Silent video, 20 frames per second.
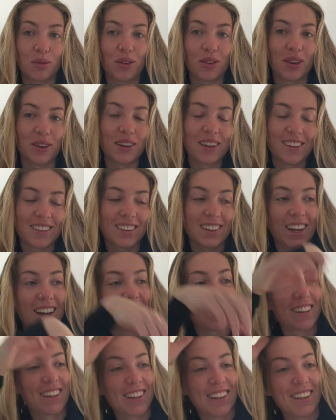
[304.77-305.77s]
so
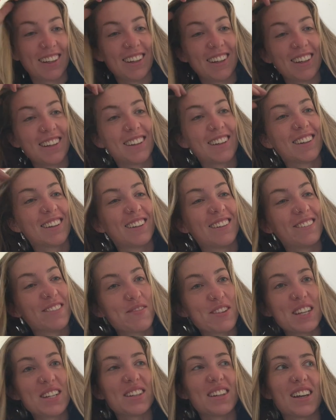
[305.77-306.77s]
excited. I'm a
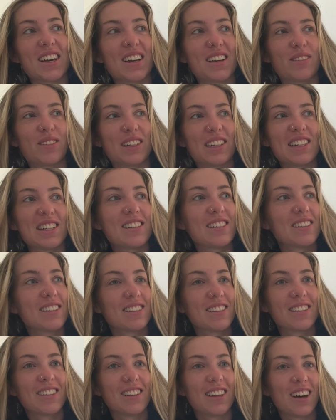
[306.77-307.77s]
bit
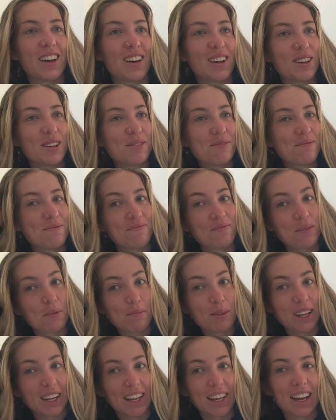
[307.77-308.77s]
nervous. Um
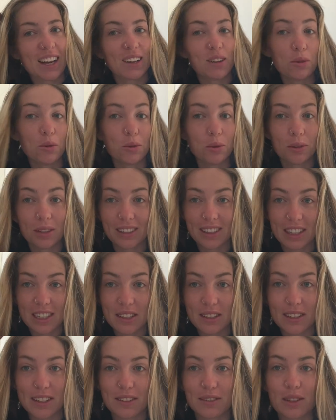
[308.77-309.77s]
but like I always get
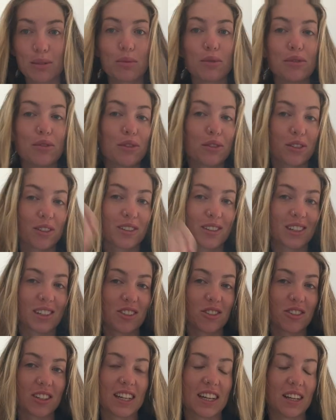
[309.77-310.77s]
nervous before cross
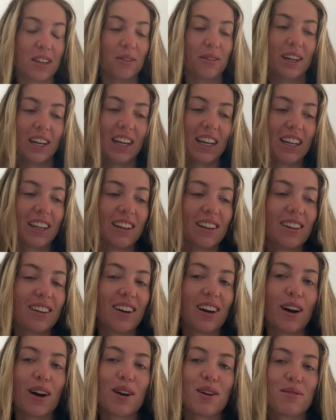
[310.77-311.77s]
country anyway.
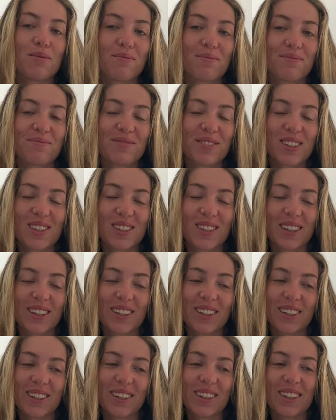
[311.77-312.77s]
Um
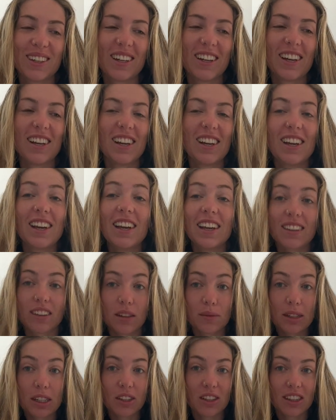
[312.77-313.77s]
so it's gonna
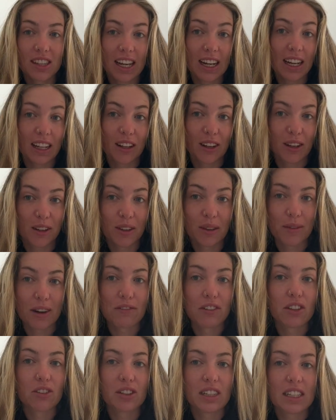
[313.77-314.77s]
be a good day though, the
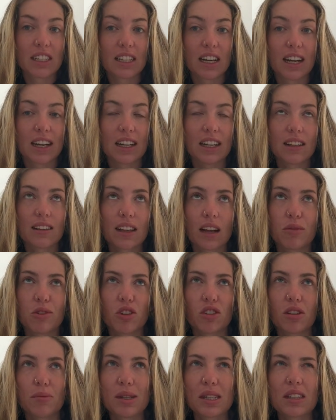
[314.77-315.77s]
weather's really nice. I'm
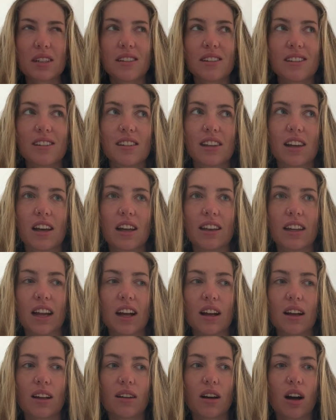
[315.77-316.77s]
just a bit concerned
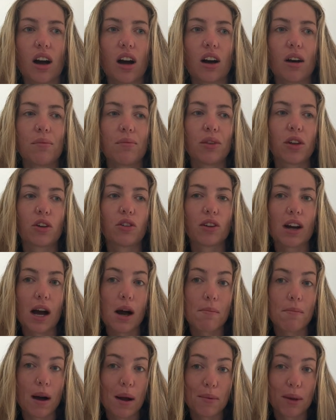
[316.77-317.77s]
that um, the
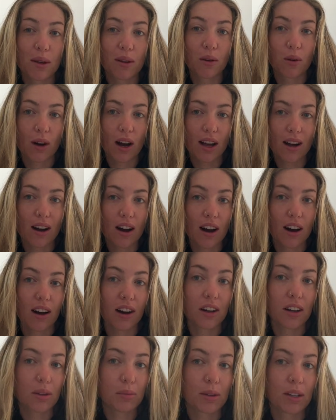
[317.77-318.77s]
ground might be quite
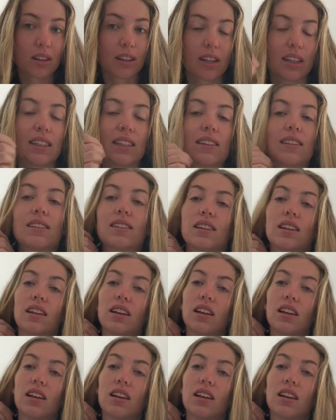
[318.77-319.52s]
hard because